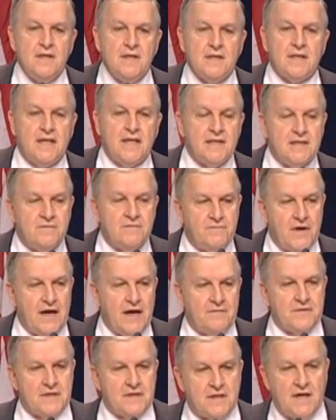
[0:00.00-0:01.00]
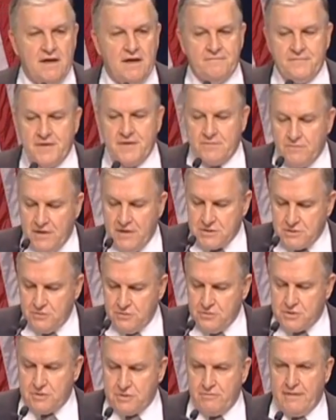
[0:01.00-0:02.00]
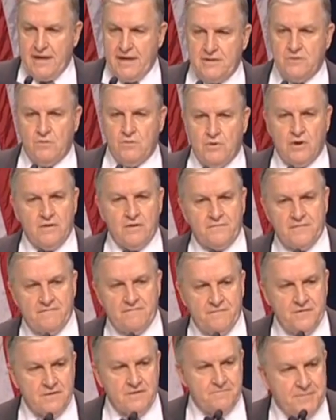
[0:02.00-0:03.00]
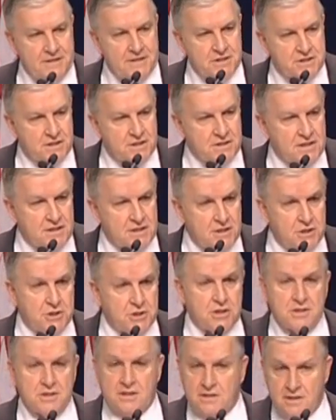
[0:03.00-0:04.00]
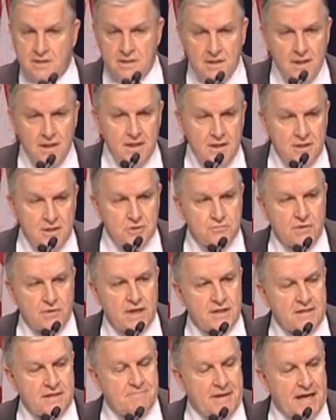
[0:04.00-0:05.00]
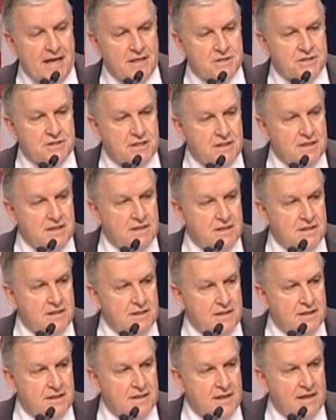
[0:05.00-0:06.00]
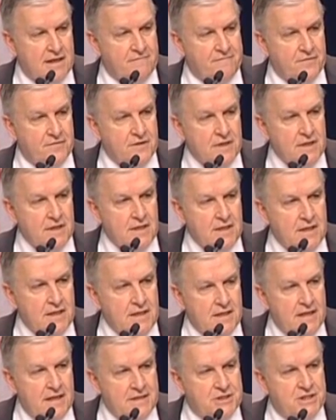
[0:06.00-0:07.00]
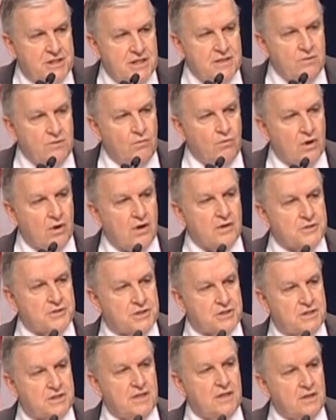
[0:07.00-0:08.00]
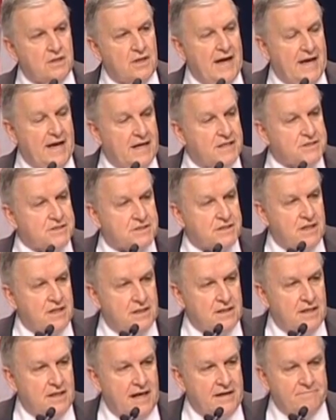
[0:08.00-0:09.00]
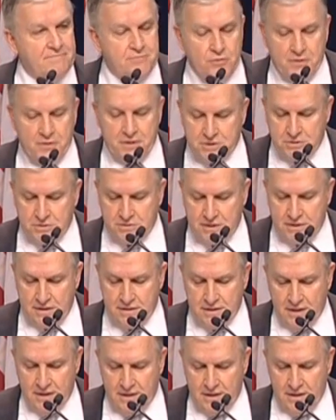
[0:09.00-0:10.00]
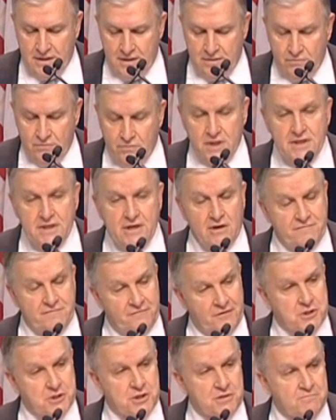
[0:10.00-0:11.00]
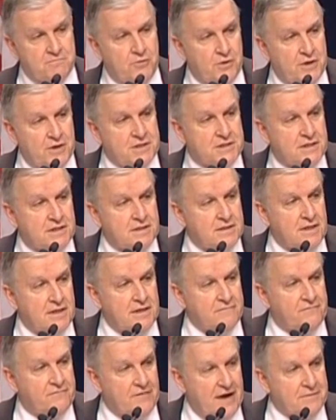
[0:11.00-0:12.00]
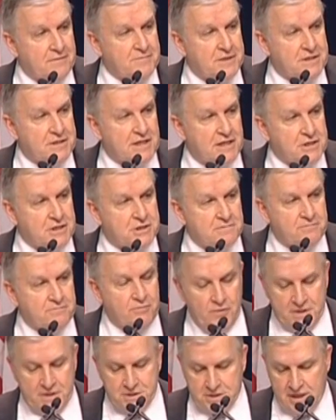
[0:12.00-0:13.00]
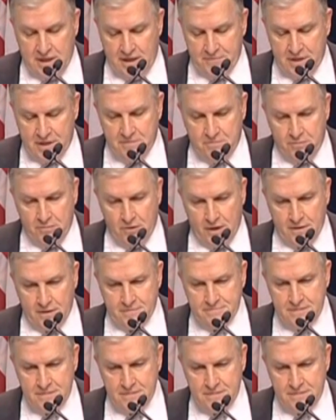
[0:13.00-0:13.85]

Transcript: getting involved in conflict resolution around the world, from the Philippines, Indonesia, to the Israeli-Palestinian effort, I see the world still has a lot of points that really are friction points and fragmentation points coming apart.